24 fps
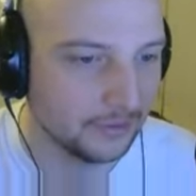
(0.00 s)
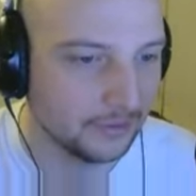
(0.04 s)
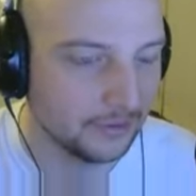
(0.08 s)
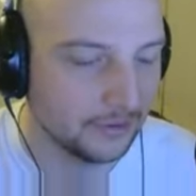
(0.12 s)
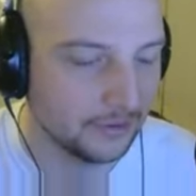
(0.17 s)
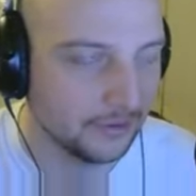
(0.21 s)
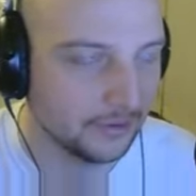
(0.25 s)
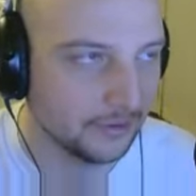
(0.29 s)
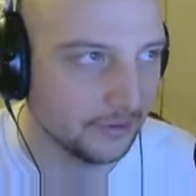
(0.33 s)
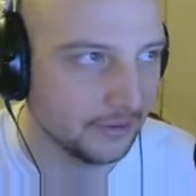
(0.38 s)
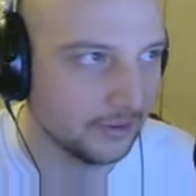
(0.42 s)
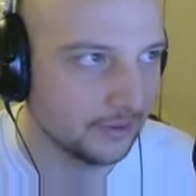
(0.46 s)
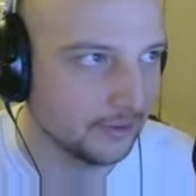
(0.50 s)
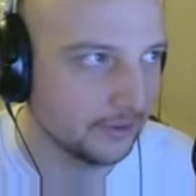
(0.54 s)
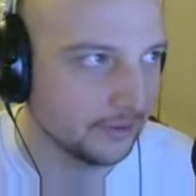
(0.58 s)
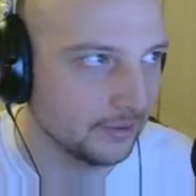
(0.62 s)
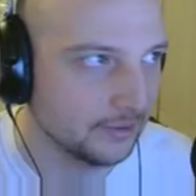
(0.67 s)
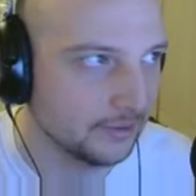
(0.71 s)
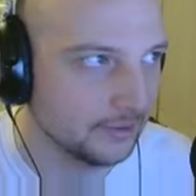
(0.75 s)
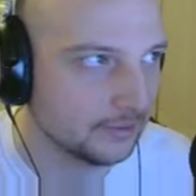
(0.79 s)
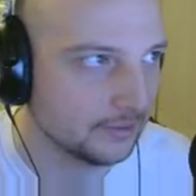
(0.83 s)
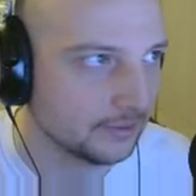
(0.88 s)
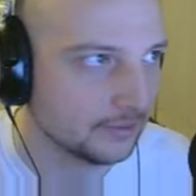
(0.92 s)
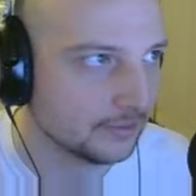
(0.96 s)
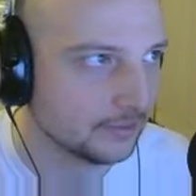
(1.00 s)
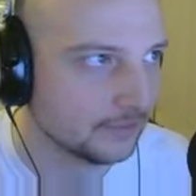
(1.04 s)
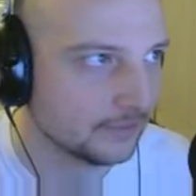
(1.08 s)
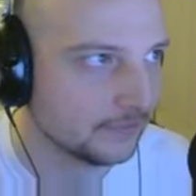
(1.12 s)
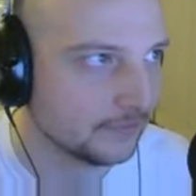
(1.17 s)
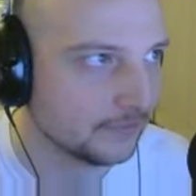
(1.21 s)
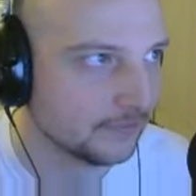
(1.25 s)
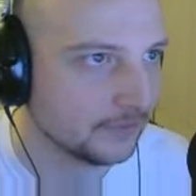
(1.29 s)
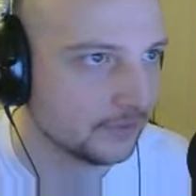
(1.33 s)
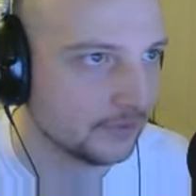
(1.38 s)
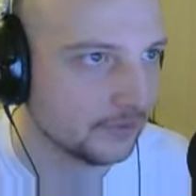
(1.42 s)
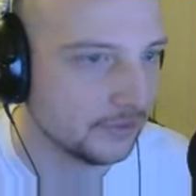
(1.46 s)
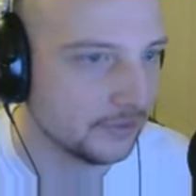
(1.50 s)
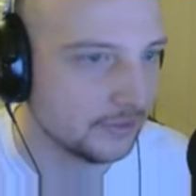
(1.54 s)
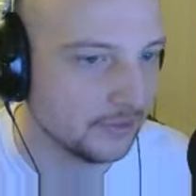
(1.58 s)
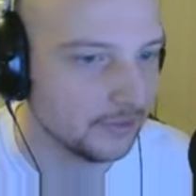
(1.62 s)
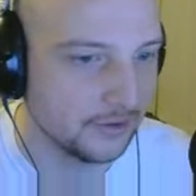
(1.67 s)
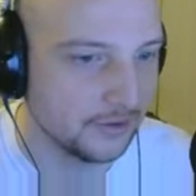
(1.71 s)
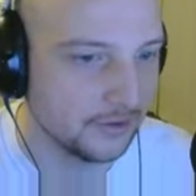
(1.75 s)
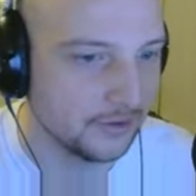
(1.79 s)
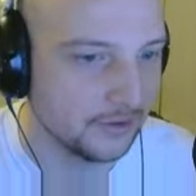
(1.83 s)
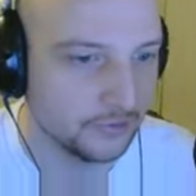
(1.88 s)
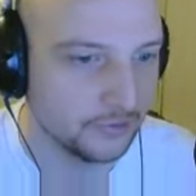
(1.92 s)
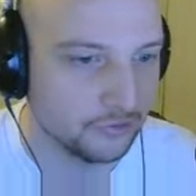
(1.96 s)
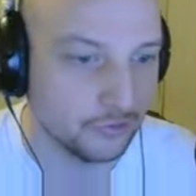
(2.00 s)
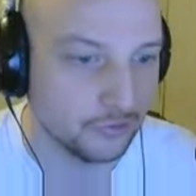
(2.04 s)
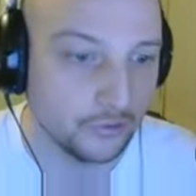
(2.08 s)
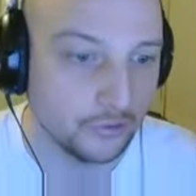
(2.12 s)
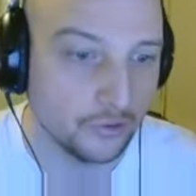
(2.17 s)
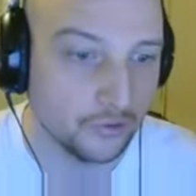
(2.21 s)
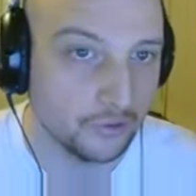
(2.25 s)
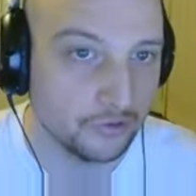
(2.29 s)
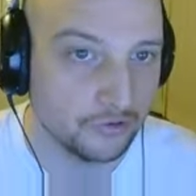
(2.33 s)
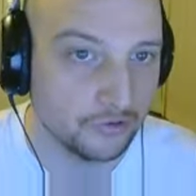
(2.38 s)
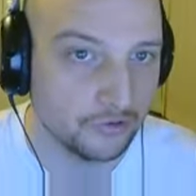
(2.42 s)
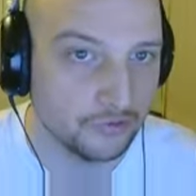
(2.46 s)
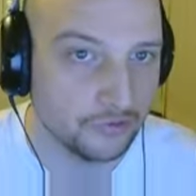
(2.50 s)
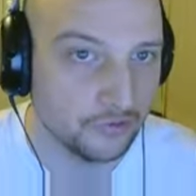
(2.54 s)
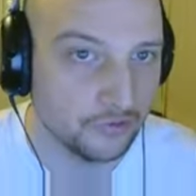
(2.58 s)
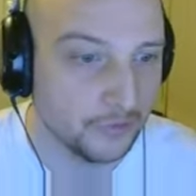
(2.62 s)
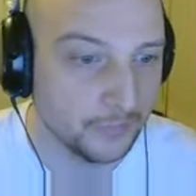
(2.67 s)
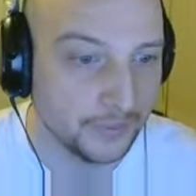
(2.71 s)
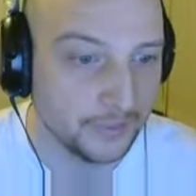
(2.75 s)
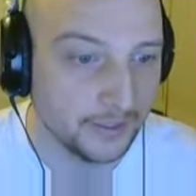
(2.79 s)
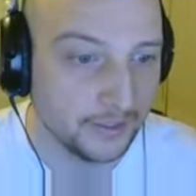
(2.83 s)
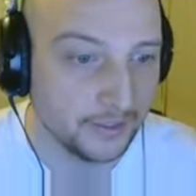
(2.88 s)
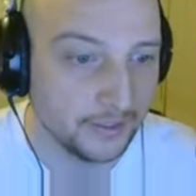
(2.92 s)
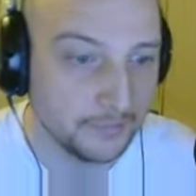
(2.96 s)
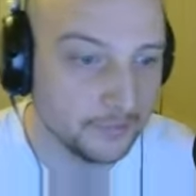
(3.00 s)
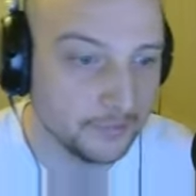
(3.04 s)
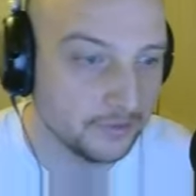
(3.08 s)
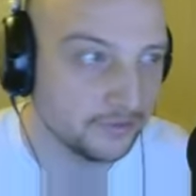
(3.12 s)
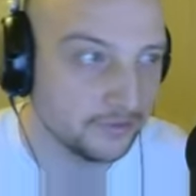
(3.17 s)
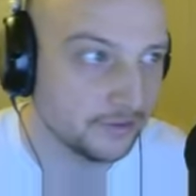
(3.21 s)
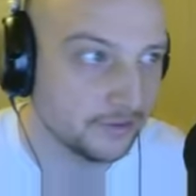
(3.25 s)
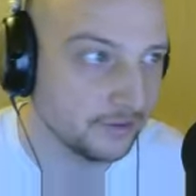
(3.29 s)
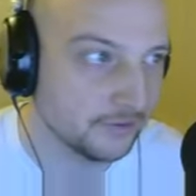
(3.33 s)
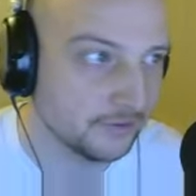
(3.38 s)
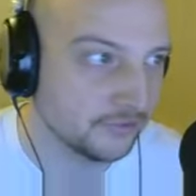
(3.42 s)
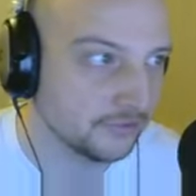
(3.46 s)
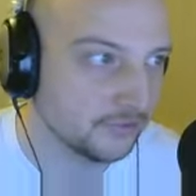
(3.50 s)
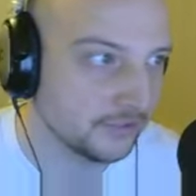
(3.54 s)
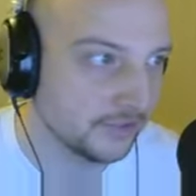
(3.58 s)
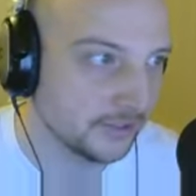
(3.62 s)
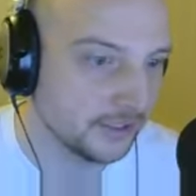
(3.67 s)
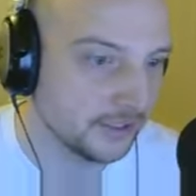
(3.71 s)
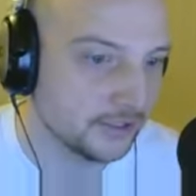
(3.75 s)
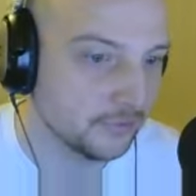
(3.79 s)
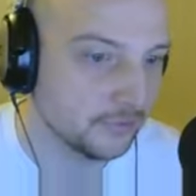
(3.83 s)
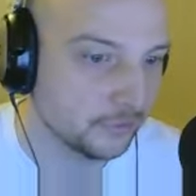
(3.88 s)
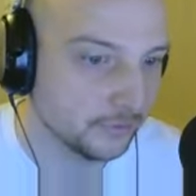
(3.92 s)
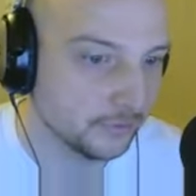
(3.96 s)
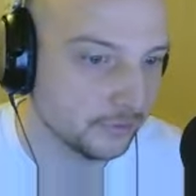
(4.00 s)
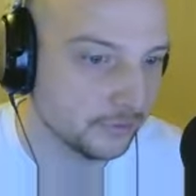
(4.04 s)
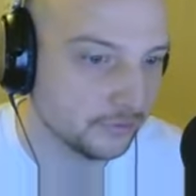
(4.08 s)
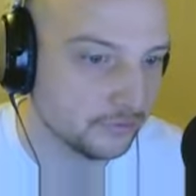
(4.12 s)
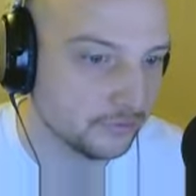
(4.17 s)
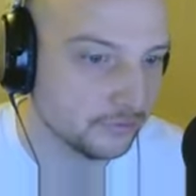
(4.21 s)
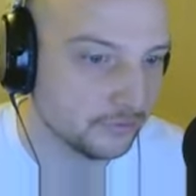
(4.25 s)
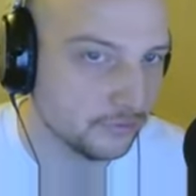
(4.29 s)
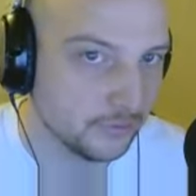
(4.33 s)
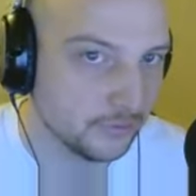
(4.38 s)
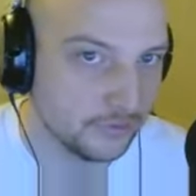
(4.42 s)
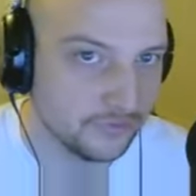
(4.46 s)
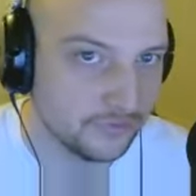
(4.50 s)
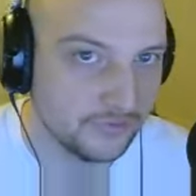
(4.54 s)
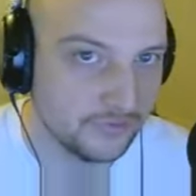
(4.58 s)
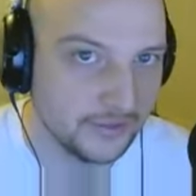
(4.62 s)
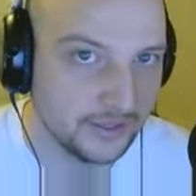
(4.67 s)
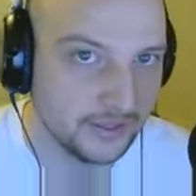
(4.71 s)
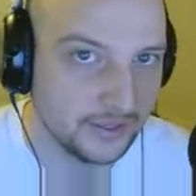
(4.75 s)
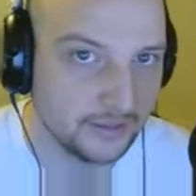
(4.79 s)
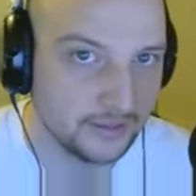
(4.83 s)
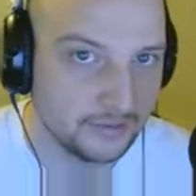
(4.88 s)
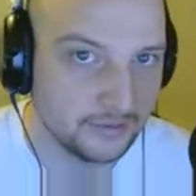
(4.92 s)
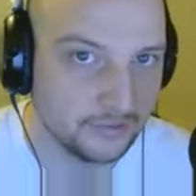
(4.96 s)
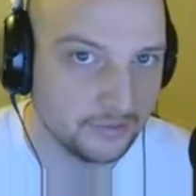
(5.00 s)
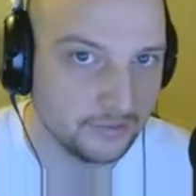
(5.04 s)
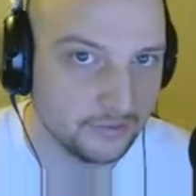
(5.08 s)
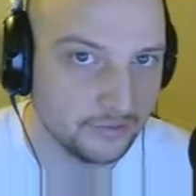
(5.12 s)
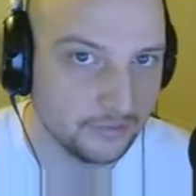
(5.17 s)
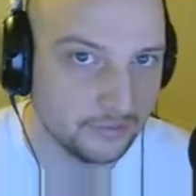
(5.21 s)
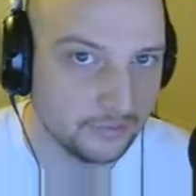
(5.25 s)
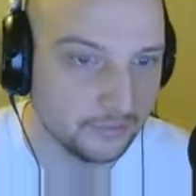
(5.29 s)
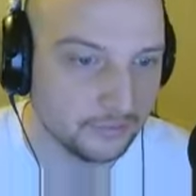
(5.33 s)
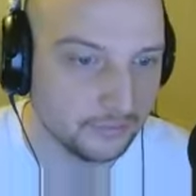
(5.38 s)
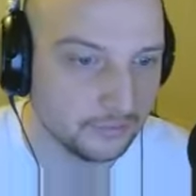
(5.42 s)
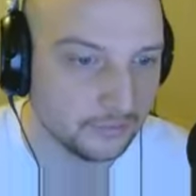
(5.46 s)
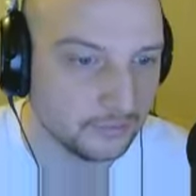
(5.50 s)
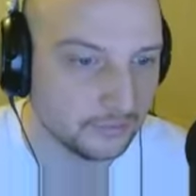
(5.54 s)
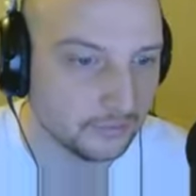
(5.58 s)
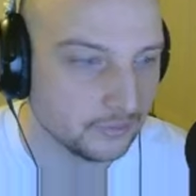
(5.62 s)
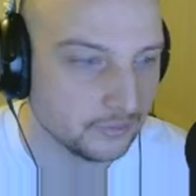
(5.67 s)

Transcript: On it, the image, or just compile it myself. Like, it works with V8, so.